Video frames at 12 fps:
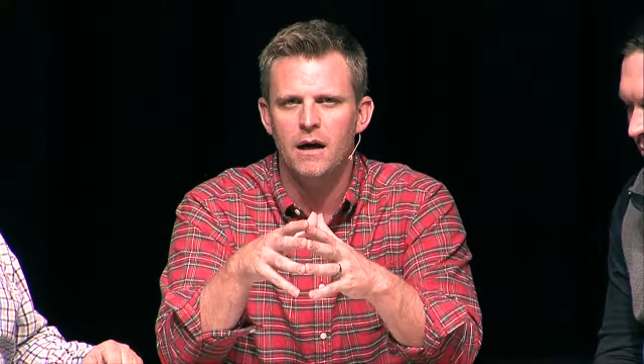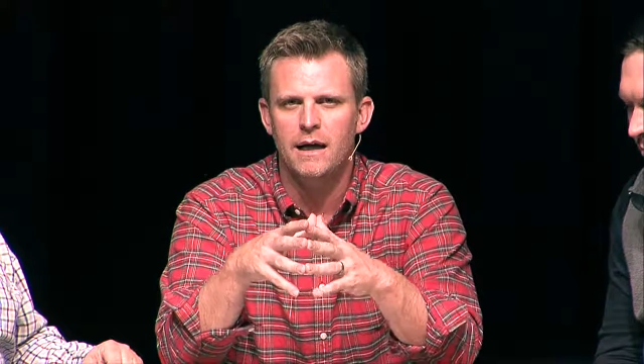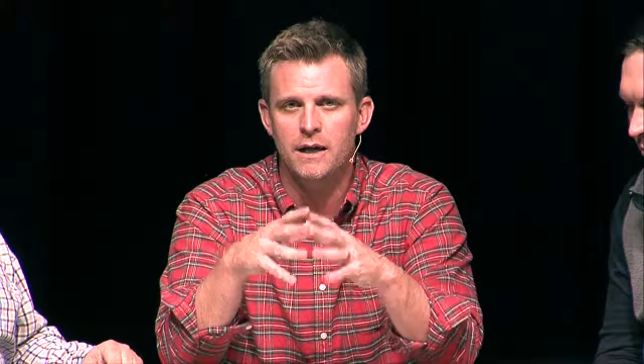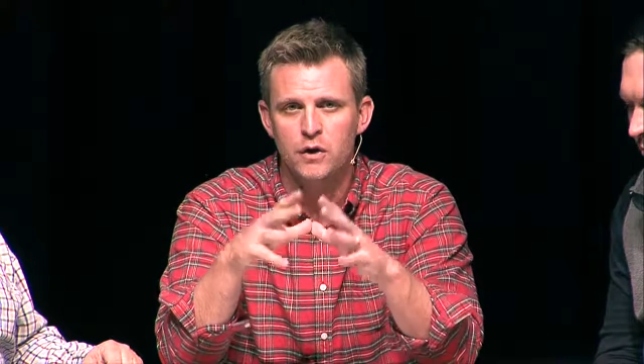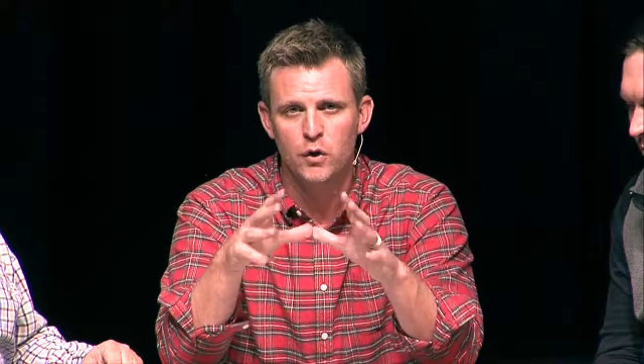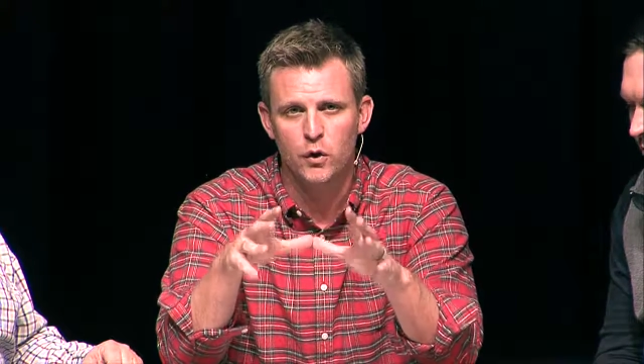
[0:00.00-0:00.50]

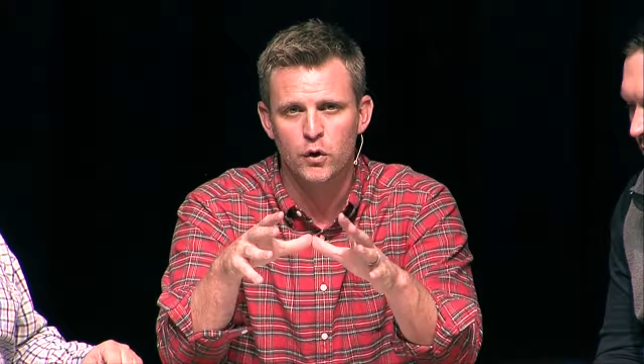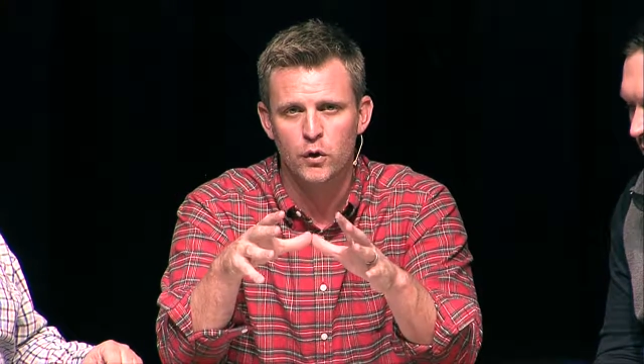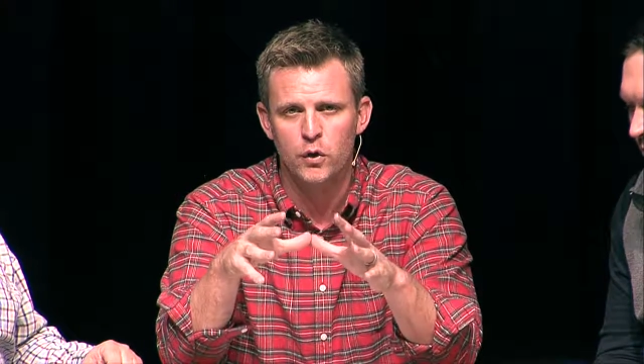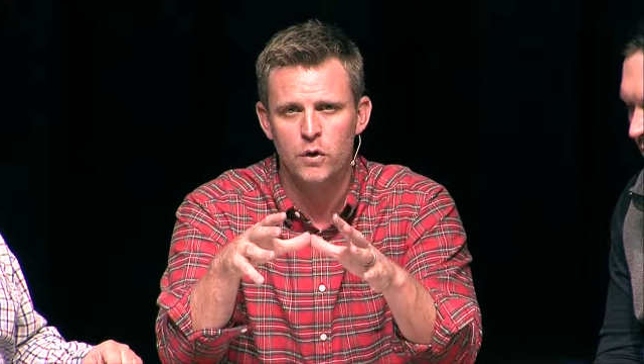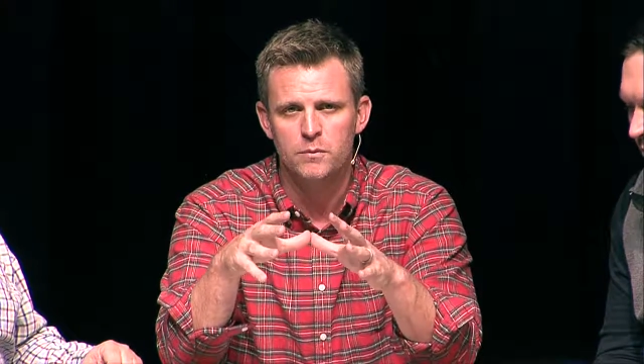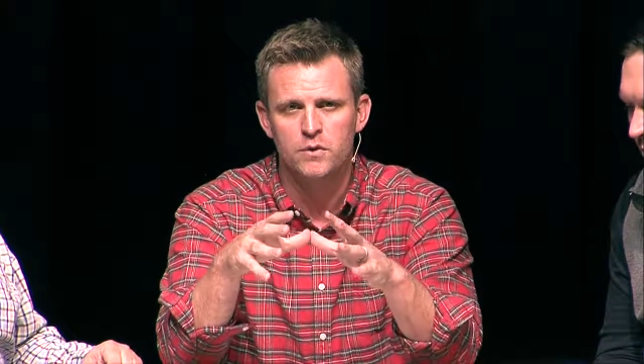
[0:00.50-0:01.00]
in your
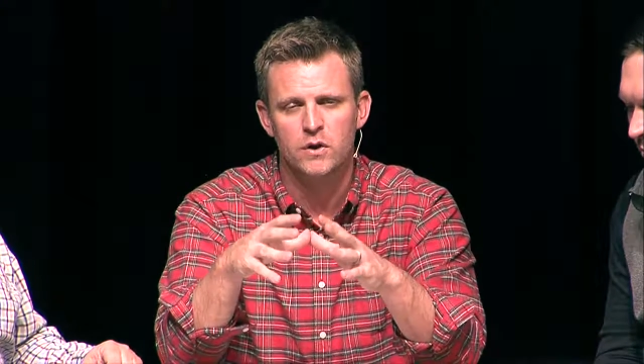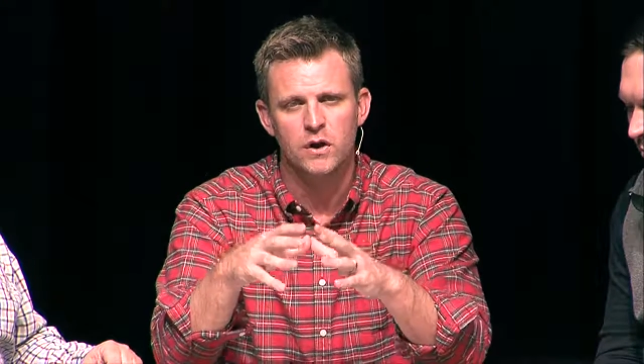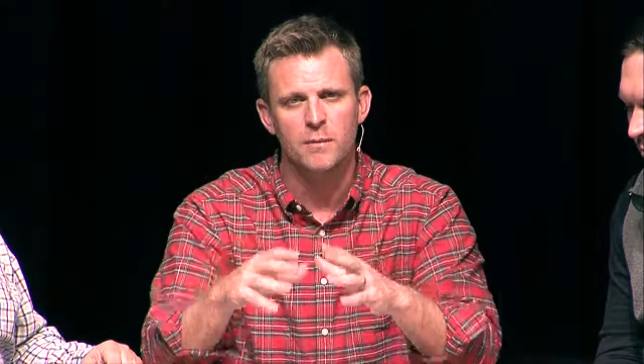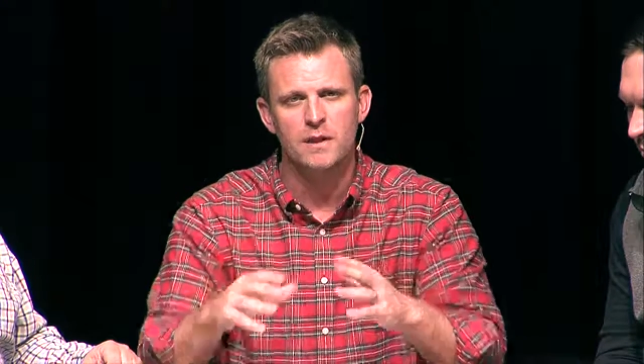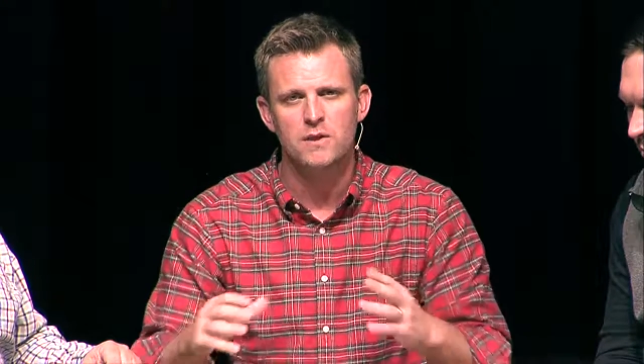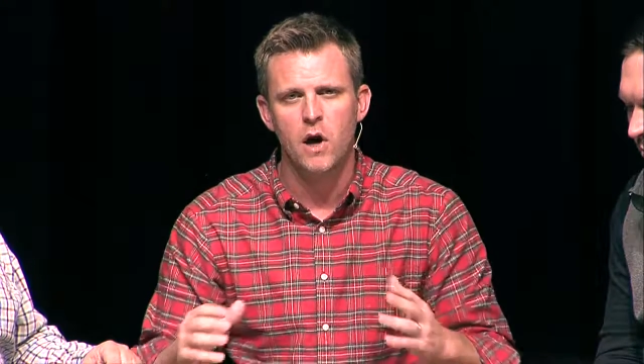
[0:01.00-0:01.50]
groups, you're
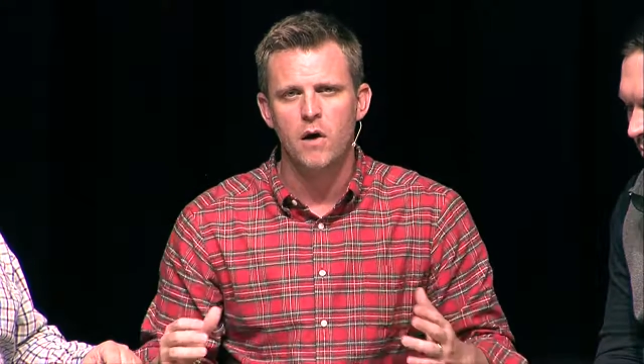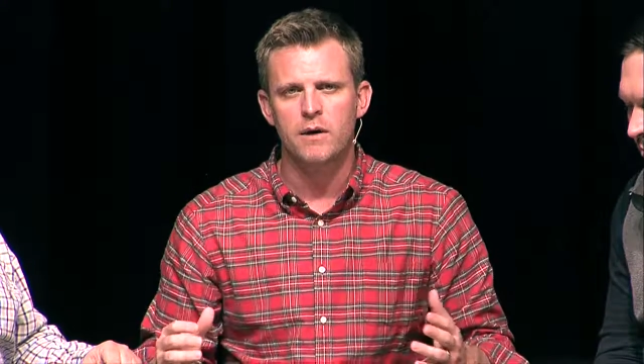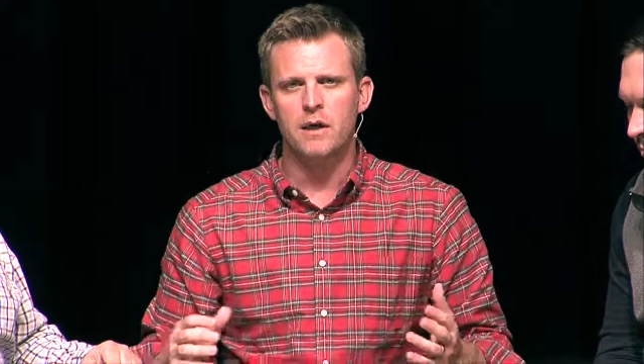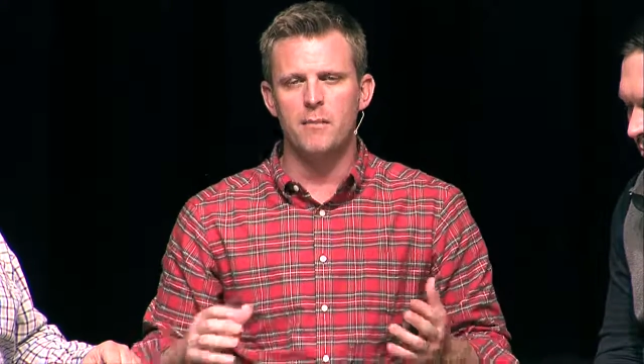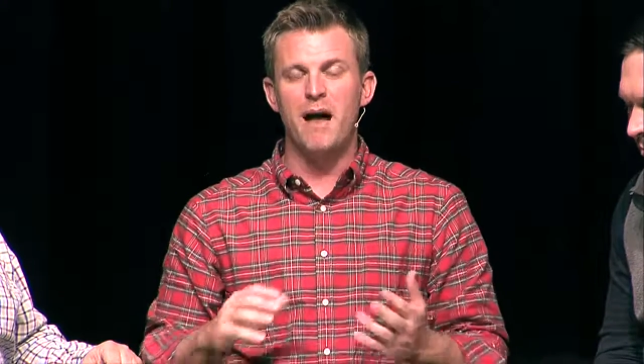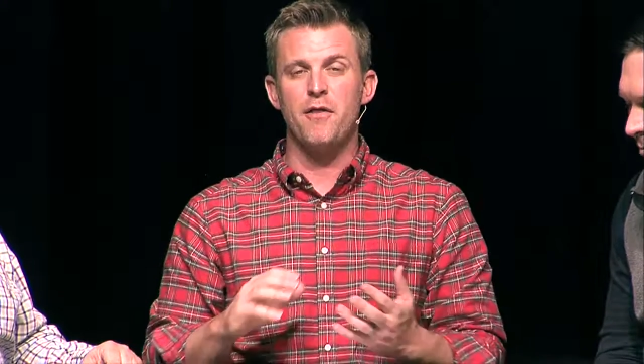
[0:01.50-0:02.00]
going to be
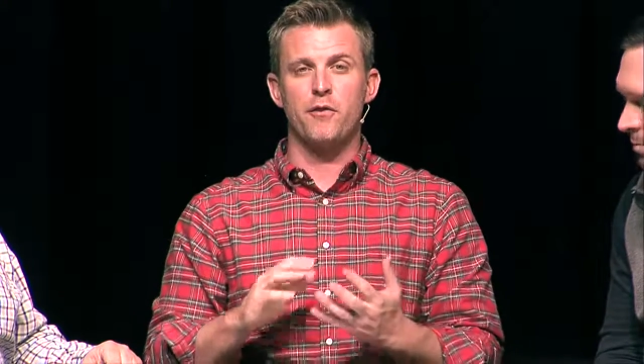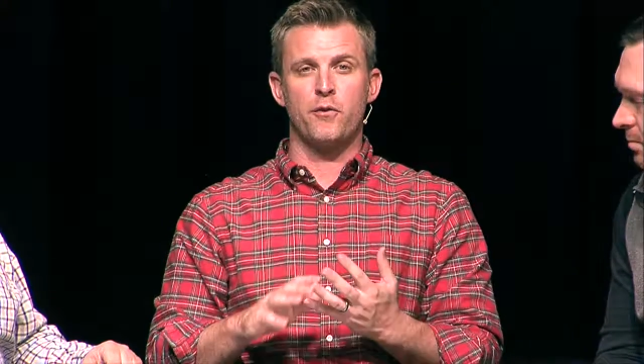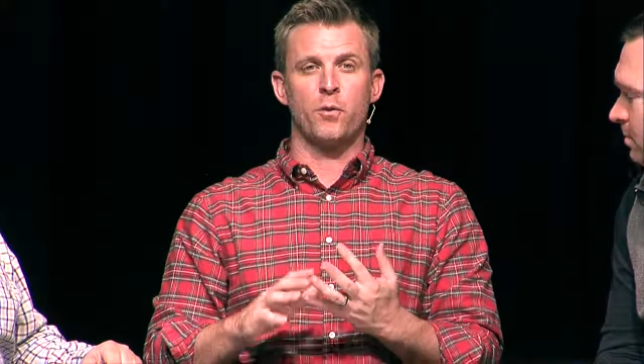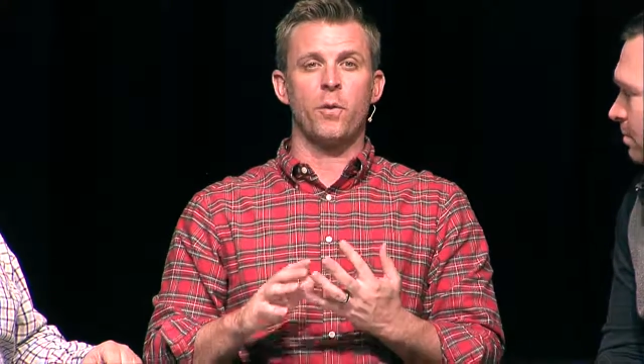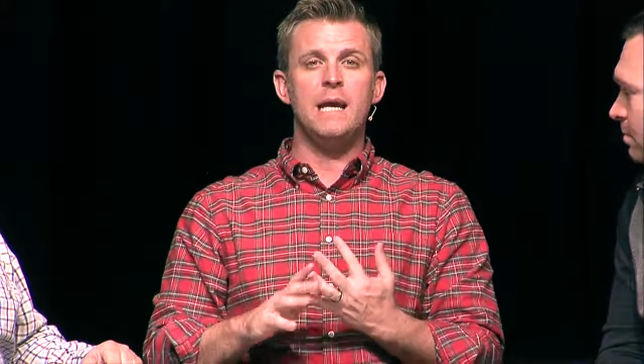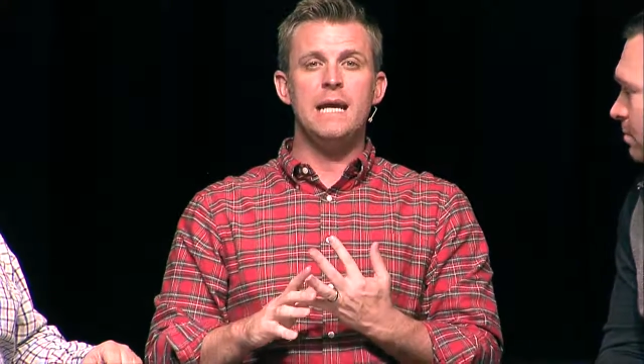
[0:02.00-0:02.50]
talking about
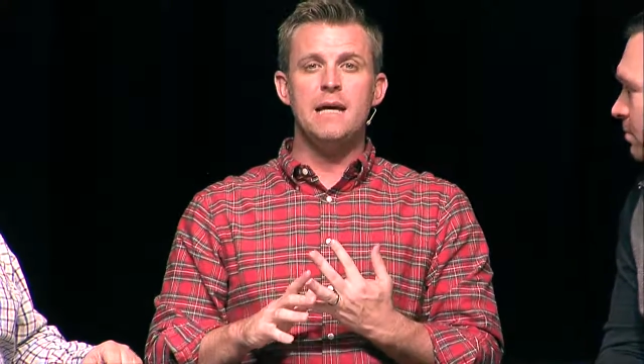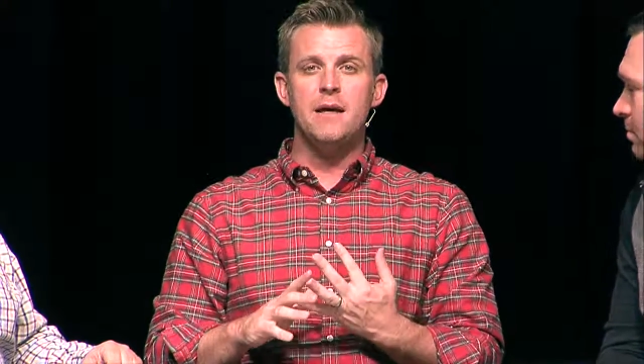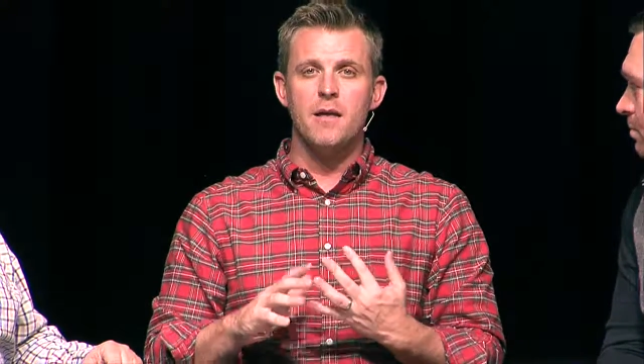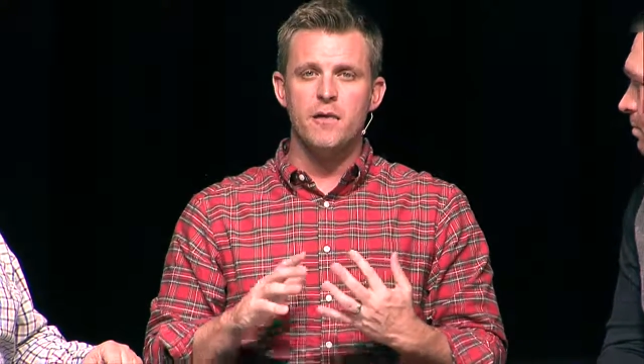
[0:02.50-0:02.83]
three